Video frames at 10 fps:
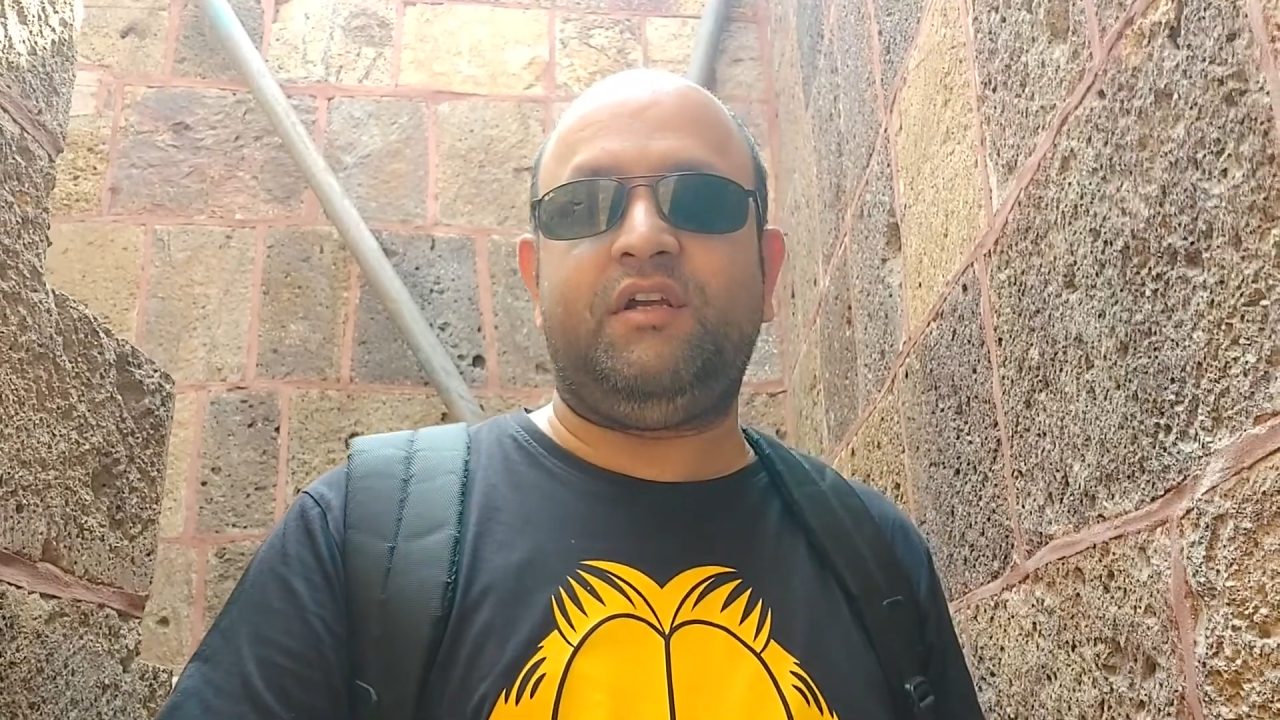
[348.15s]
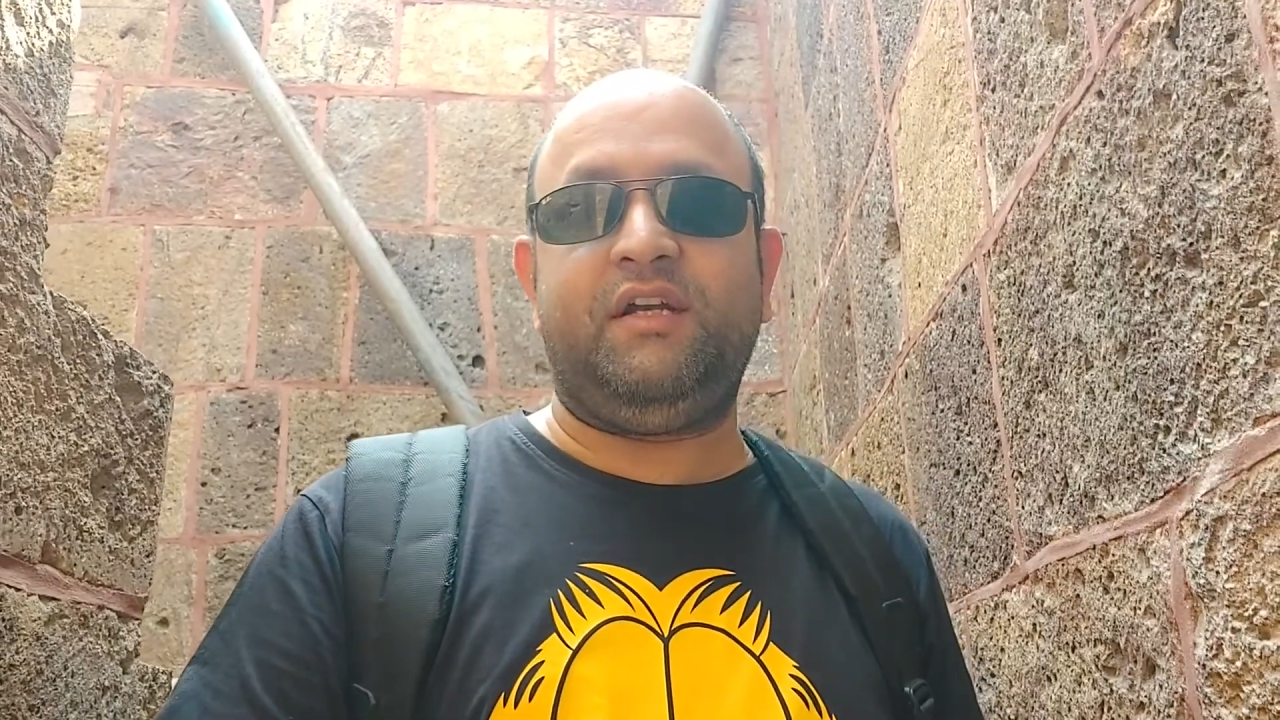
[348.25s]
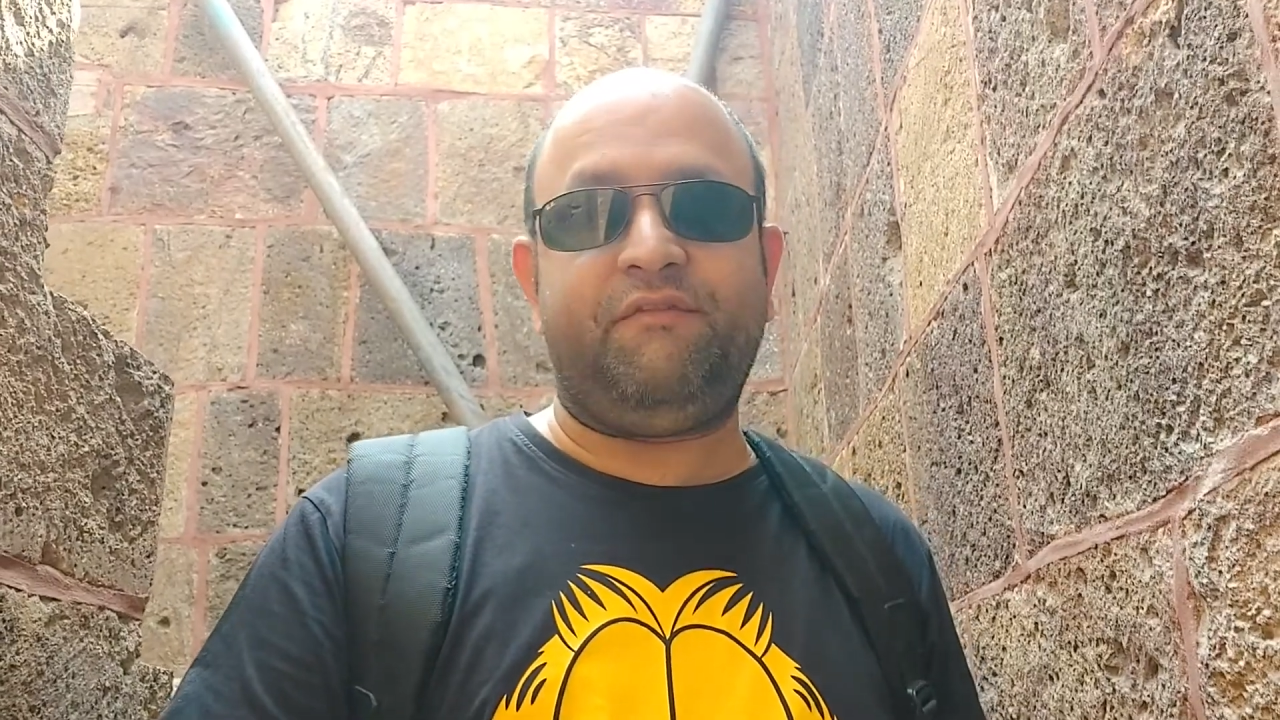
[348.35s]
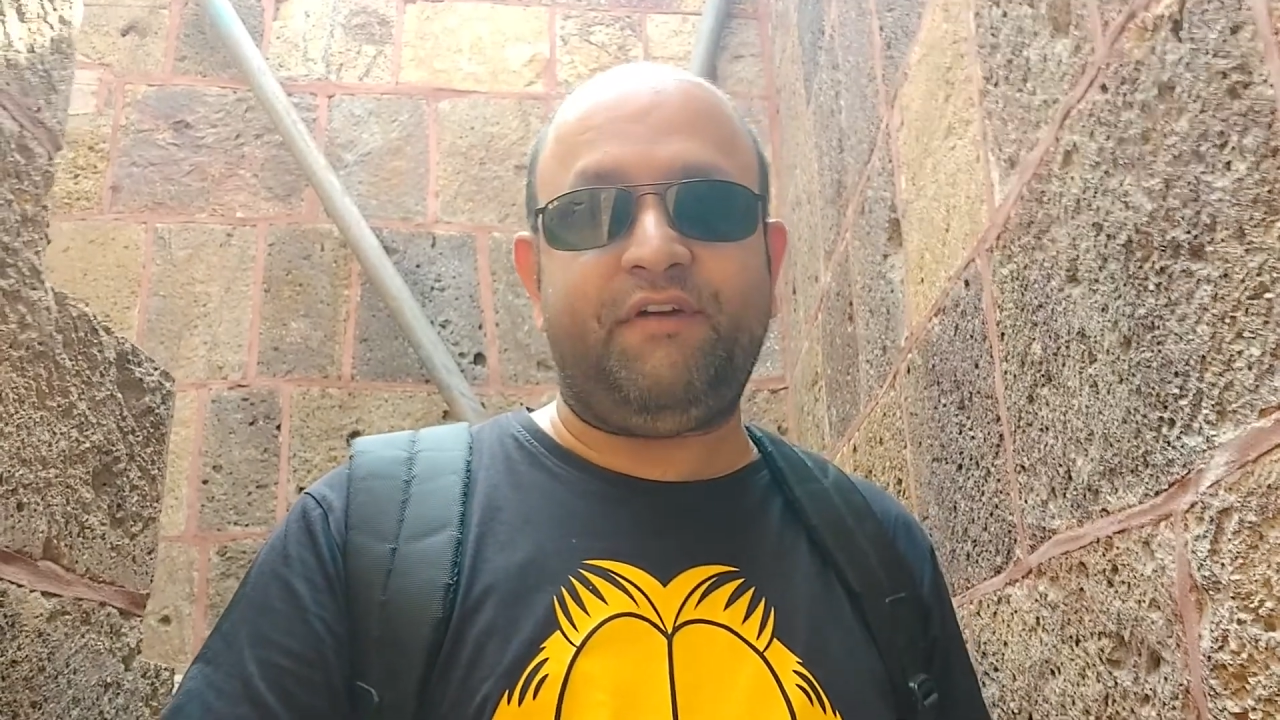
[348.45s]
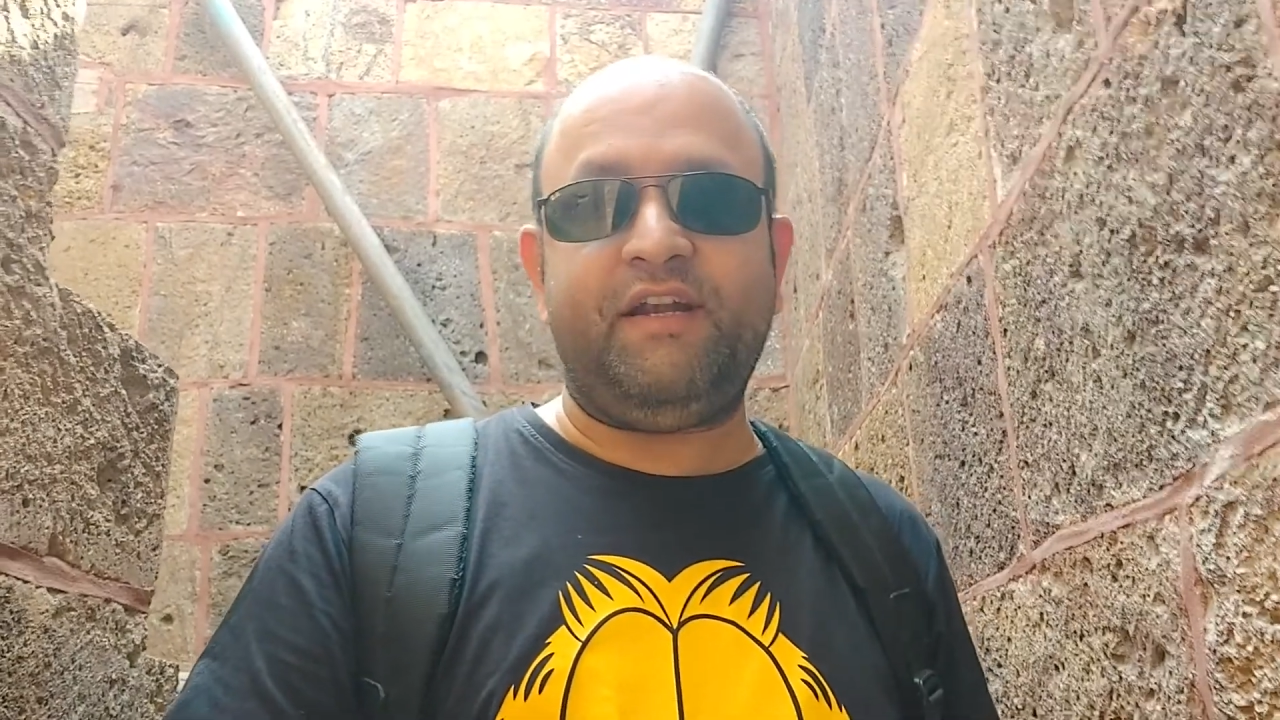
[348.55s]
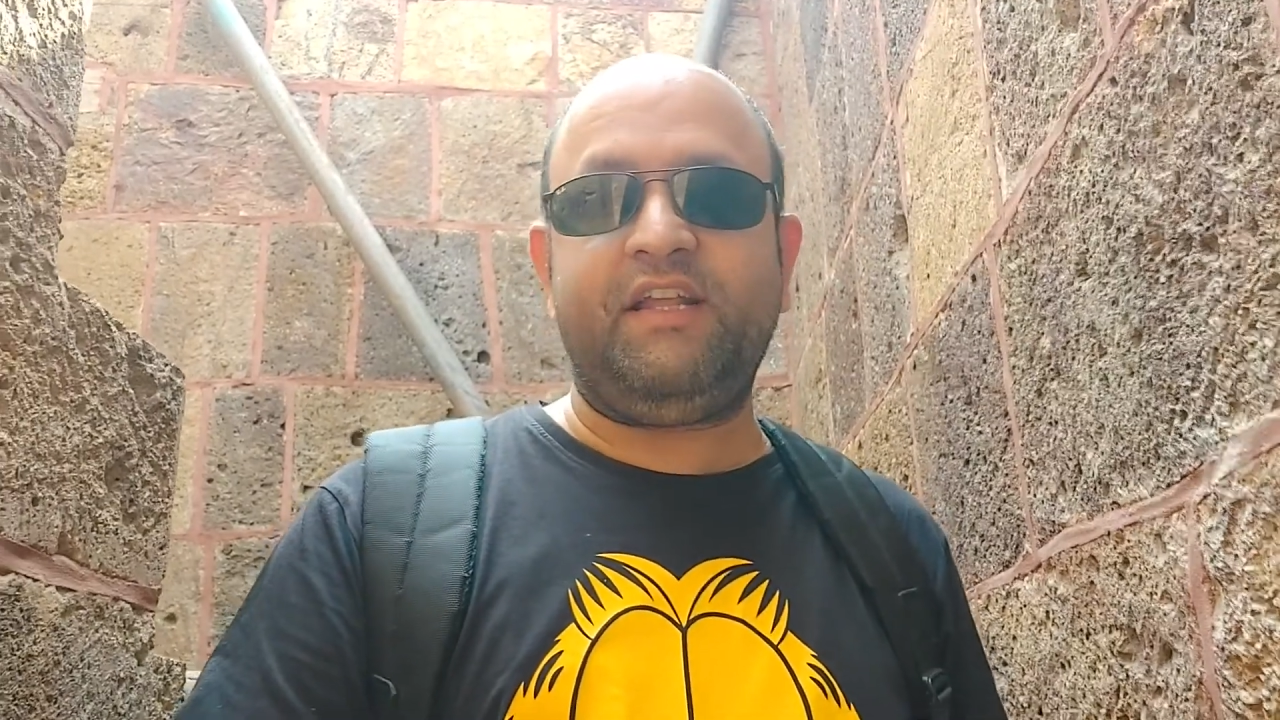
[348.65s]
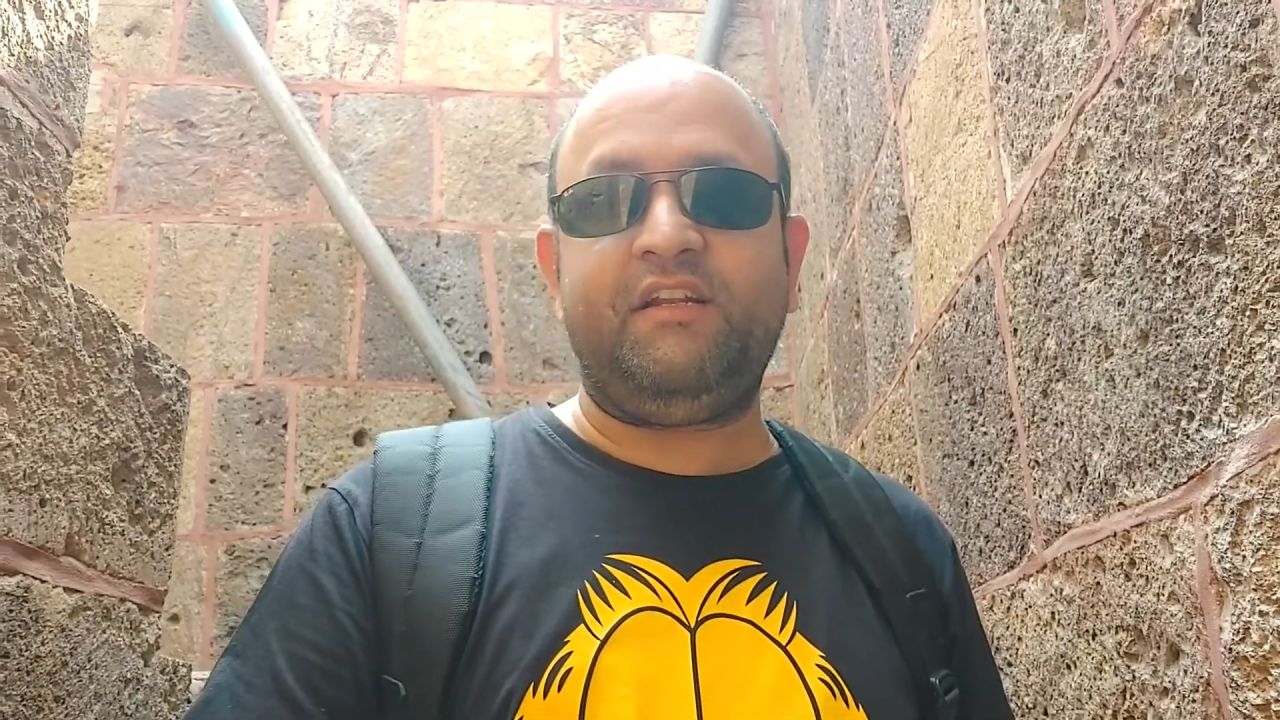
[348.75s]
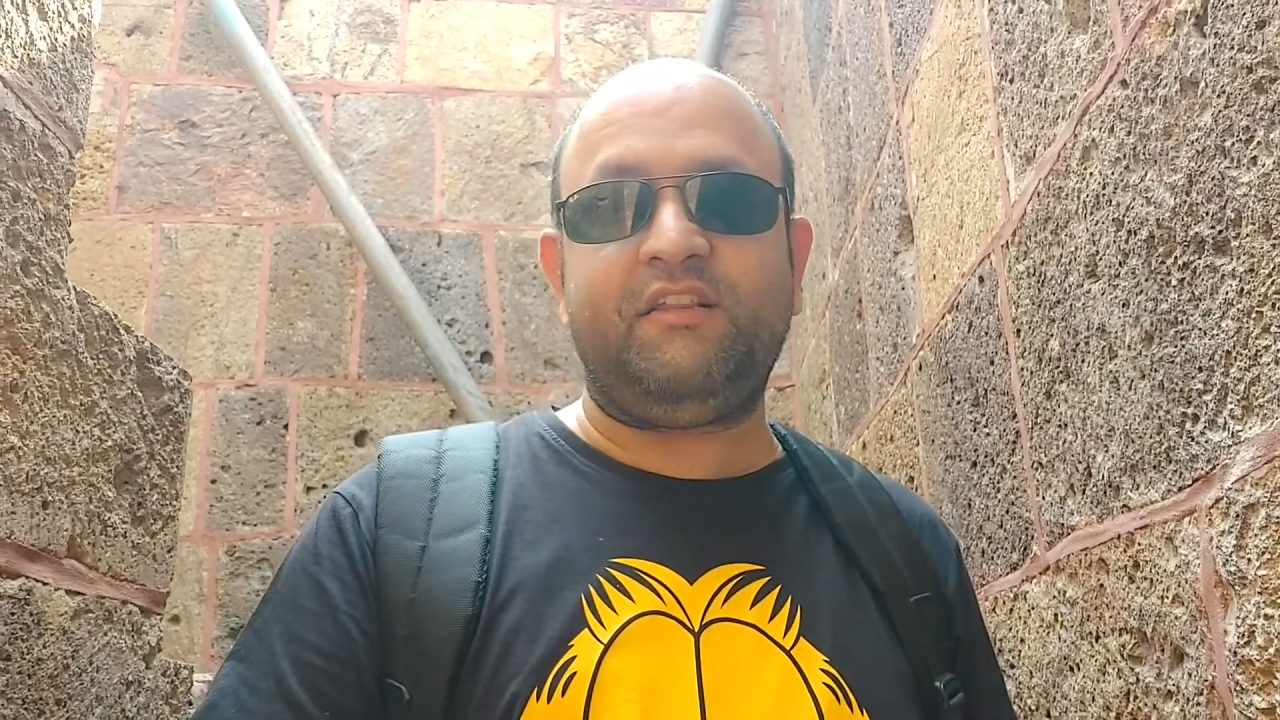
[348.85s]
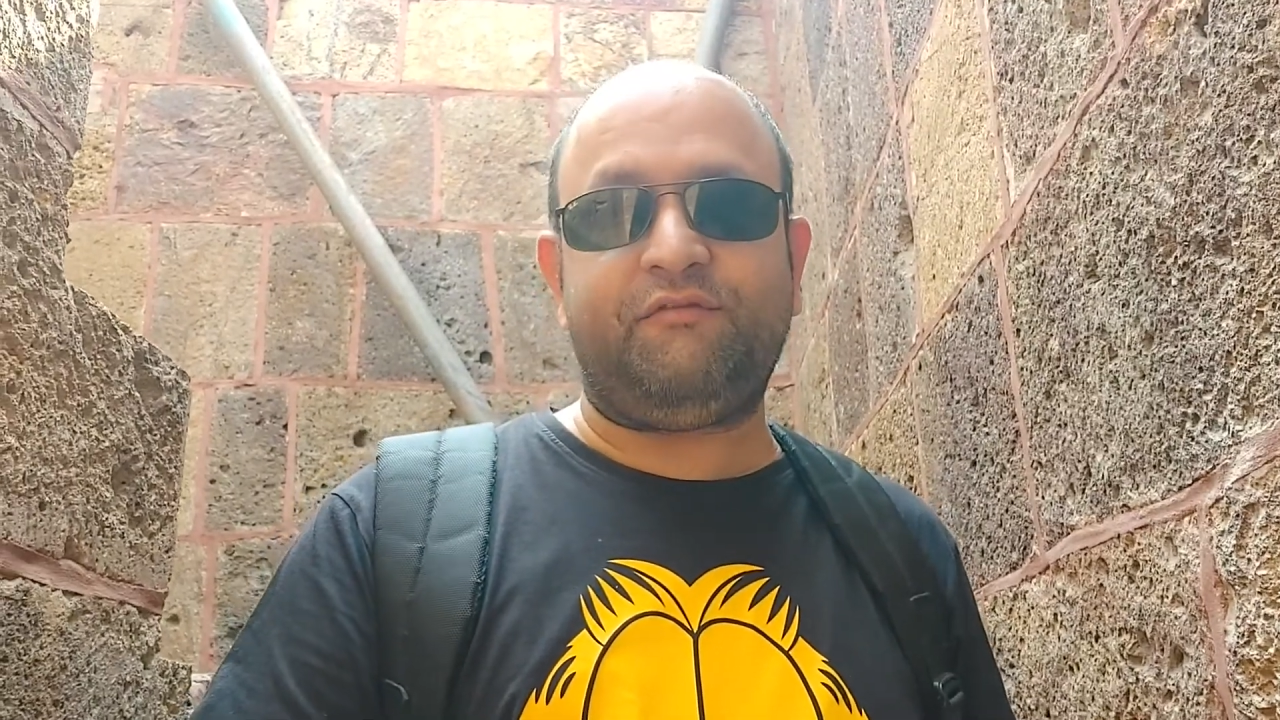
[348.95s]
defending this